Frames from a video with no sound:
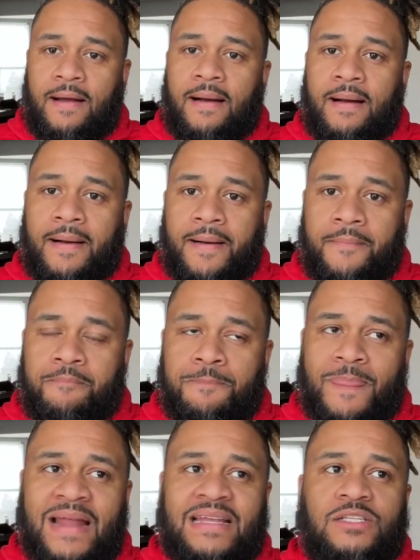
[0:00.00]
I
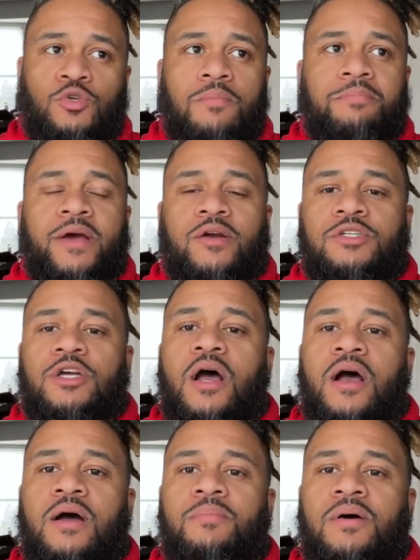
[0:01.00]
need to do a better
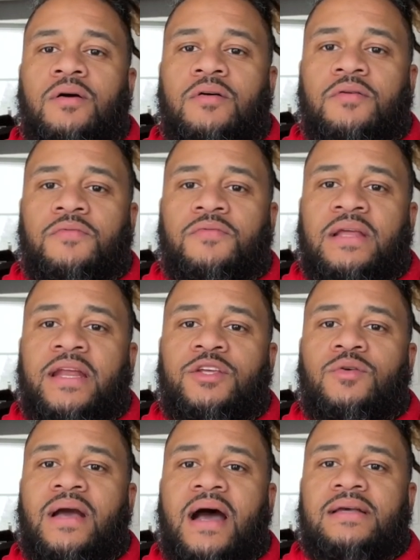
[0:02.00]
job of letting
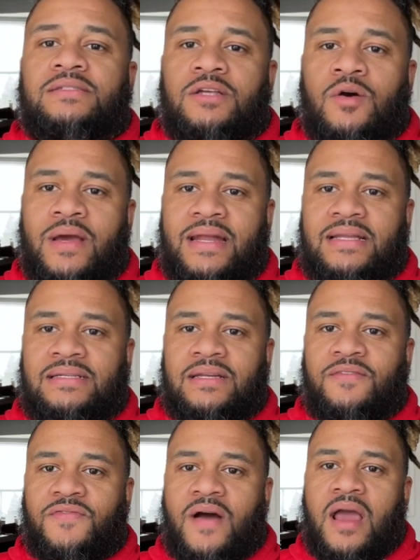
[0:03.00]
you guys know and
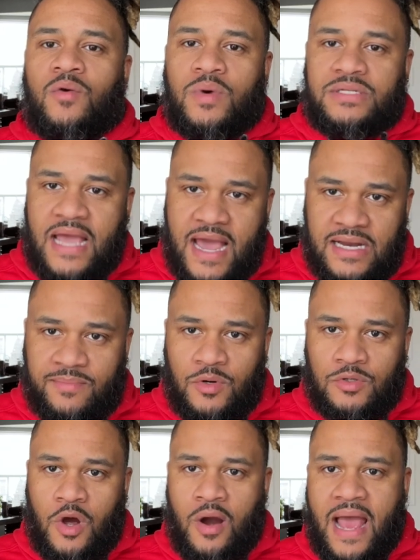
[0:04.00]
identifying which
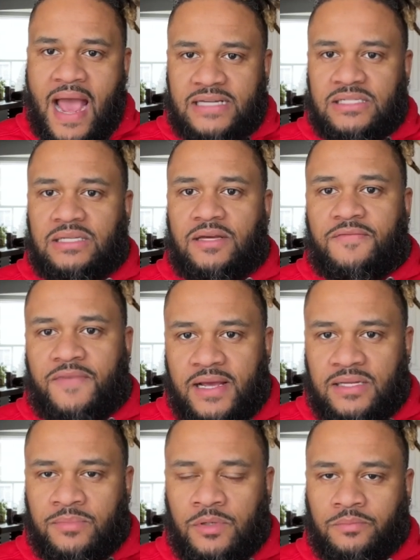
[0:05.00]
animals are actually
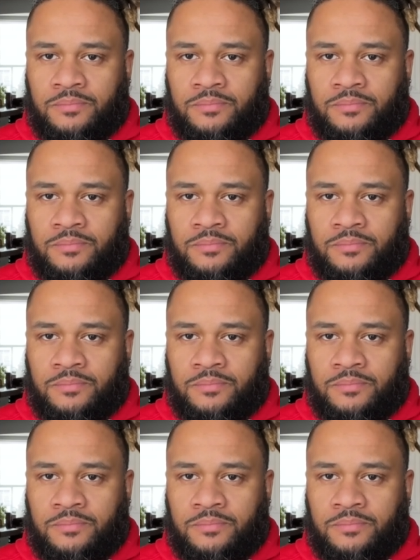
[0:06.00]
available.